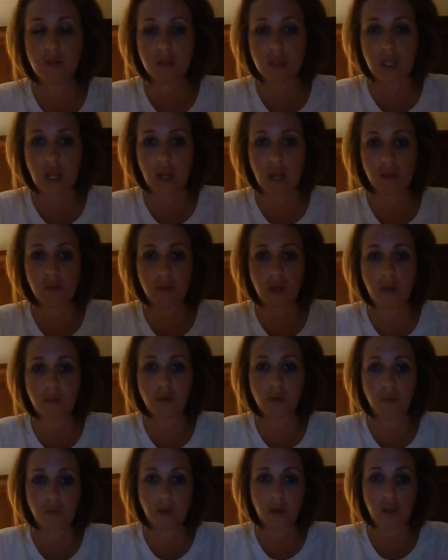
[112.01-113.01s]
to
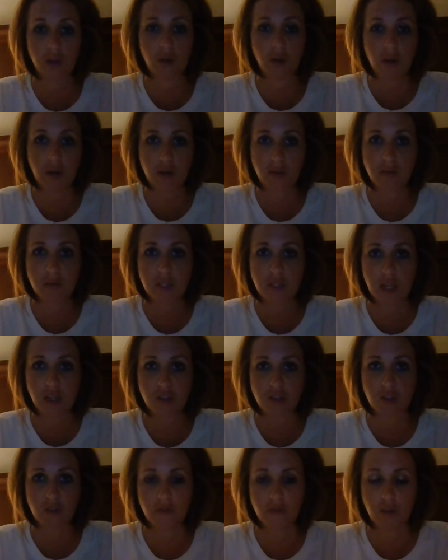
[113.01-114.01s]
Alabama, where Coretta was
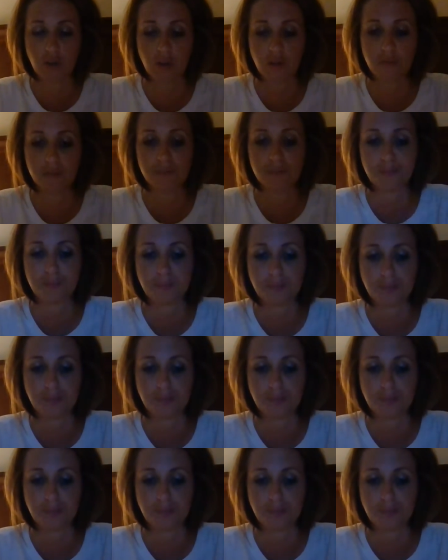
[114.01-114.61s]
actually from.